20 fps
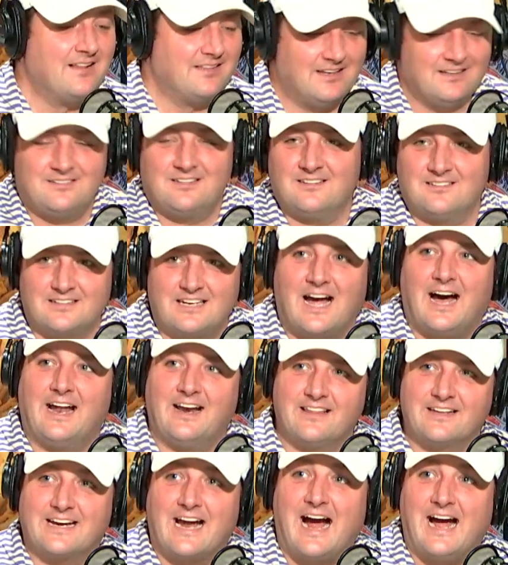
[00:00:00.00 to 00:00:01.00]
This is
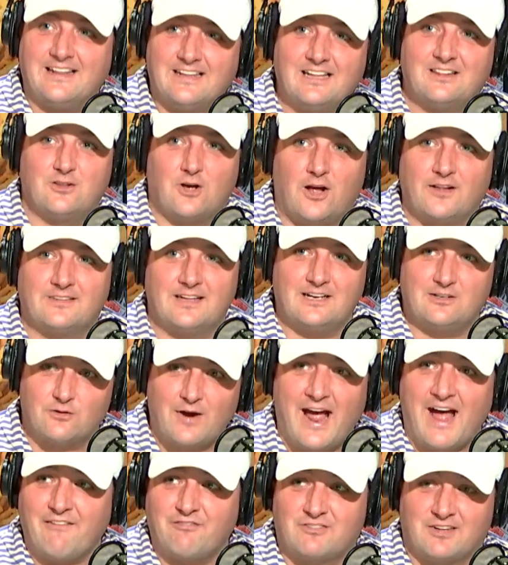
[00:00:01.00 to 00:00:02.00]
kind of the guy they thought they
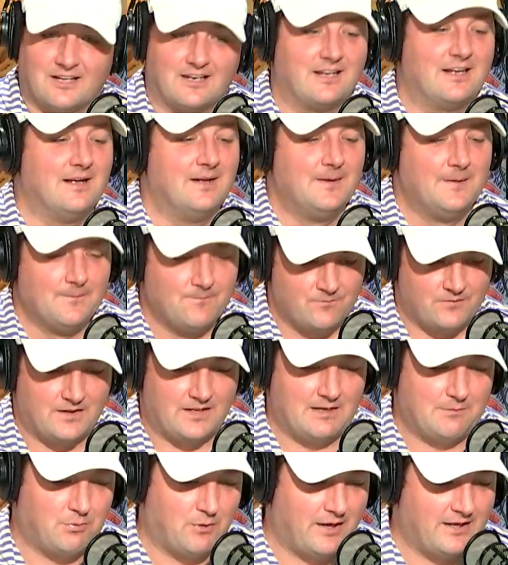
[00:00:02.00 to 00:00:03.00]
drafted.
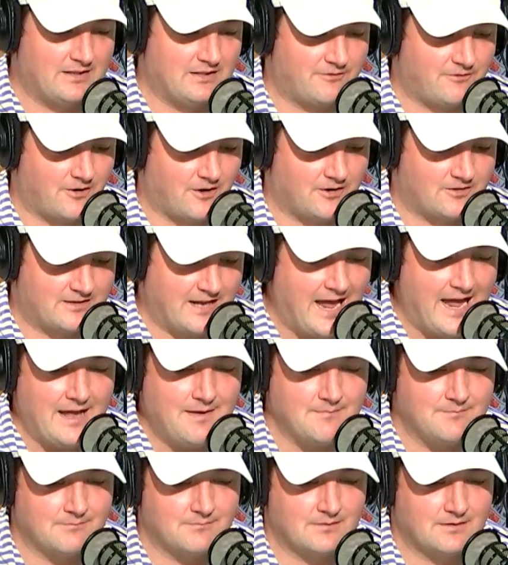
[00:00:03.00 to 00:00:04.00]
Then he played in the first
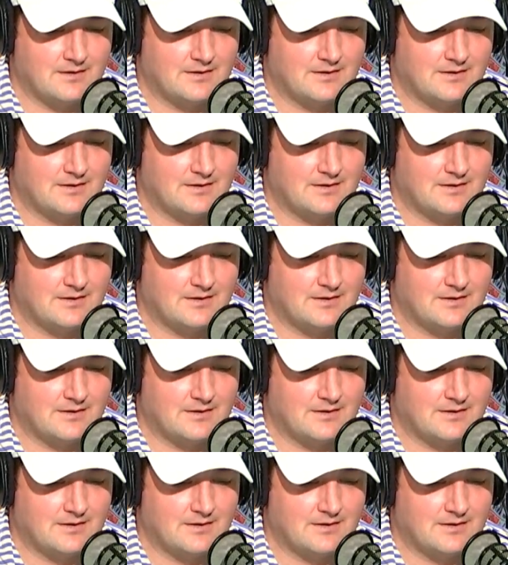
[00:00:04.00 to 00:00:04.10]
game,